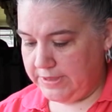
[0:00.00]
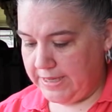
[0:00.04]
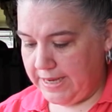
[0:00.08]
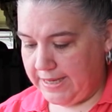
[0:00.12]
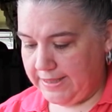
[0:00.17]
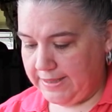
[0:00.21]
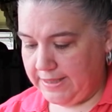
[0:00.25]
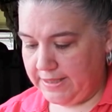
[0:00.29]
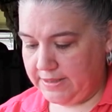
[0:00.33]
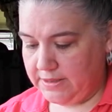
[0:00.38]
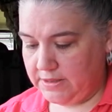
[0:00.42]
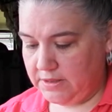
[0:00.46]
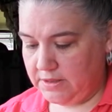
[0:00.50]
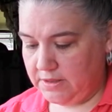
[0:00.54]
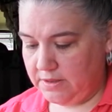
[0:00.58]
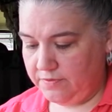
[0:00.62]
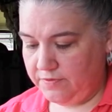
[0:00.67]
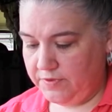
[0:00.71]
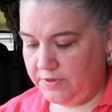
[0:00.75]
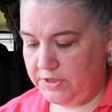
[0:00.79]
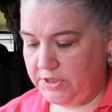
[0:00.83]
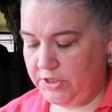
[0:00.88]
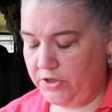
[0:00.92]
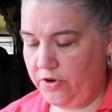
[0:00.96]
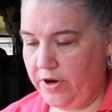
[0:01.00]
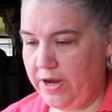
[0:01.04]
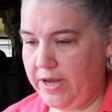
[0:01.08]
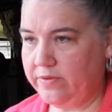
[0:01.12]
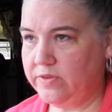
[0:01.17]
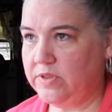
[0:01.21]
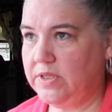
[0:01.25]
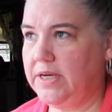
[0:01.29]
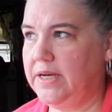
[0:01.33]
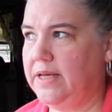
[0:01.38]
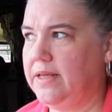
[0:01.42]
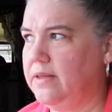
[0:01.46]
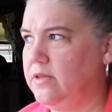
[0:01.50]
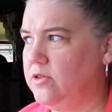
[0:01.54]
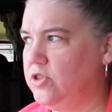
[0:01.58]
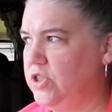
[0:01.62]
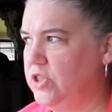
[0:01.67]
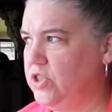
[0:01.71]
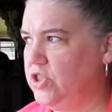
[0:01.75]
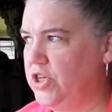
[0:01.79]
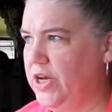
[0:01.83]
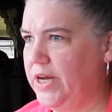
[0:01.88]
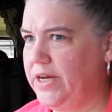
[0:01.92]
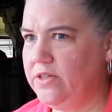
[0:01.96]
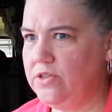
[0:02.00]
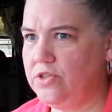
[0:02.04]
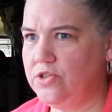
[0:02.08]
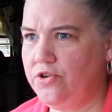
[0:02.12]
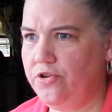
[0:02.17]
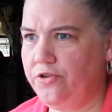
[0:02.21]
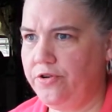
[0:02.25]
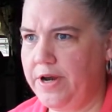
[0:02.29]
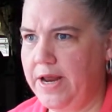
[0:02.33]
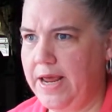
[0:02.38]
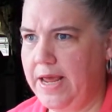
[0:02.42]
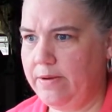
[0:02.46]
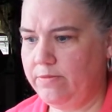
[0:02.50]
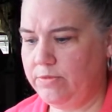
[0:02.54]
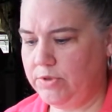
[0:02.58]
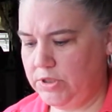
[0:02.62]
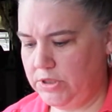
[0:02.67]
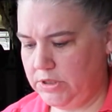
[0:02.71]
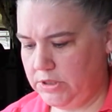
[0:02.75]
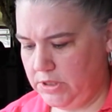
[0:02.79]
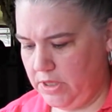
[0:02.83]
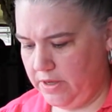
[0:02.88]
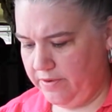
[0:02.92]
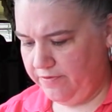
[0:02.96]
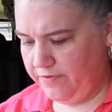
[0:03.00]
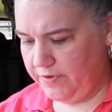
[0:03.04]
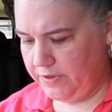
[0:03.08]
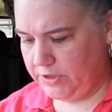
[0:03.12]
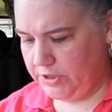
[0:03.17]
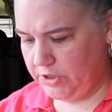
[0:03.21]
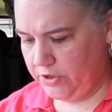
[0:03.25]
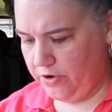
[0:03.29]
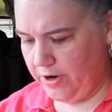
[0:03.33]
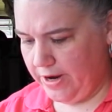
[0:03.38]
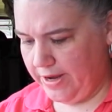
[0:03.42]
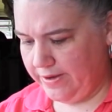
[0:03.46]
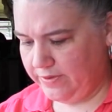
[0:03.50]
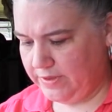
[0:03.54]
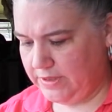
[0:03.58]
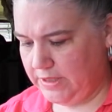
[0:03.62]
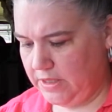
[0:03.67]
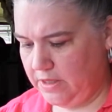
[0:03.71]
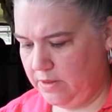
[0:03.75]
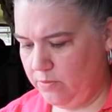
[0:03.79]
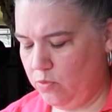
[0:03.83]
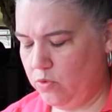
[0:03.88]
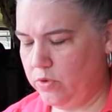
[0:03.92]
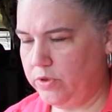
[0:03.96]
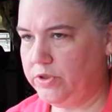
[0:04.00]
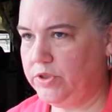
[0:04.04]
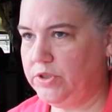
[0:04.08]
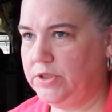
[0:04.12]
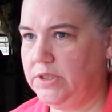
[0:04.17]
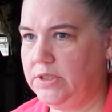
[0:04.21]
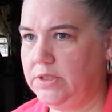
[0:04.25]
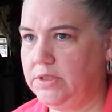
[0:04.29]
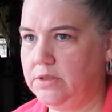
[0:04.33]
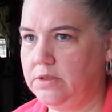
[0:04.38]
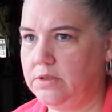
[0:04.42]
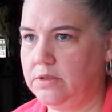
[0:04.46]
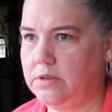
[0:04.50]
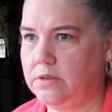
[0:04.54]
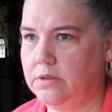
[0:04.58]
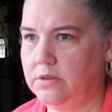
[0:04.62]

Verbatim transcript: tag that's Fishy Crafts, and she changed her name. She's not Fishy Crafts anymore. She's